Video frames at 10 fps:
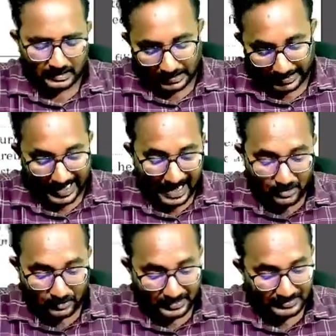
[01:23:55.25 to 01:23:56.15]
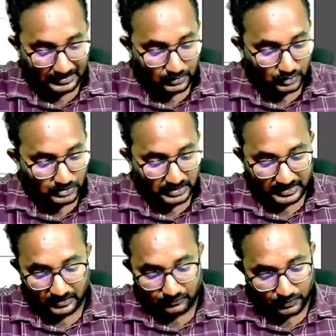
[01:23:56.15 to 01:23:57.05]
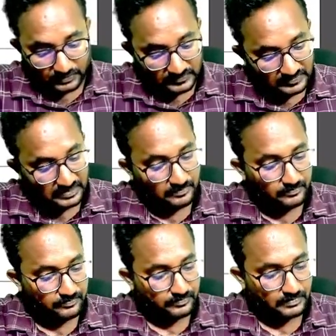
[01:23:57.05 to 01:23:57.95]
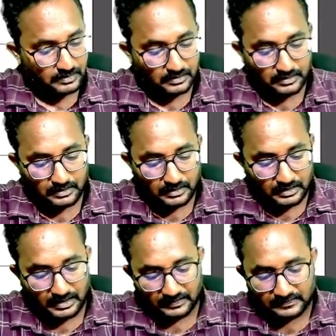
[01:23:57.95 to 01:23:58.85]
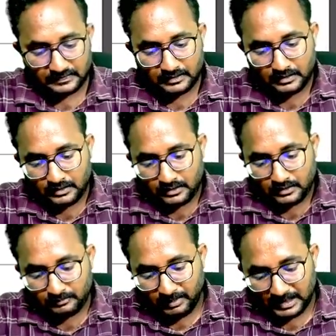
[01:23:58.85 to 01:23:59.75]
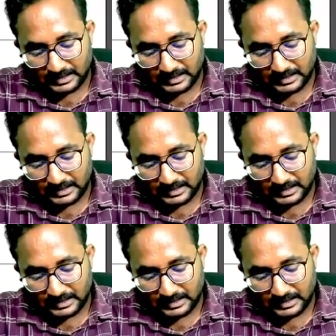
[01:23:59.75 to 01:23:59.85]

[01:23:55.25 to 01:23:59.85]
calculated 234C. Yes, but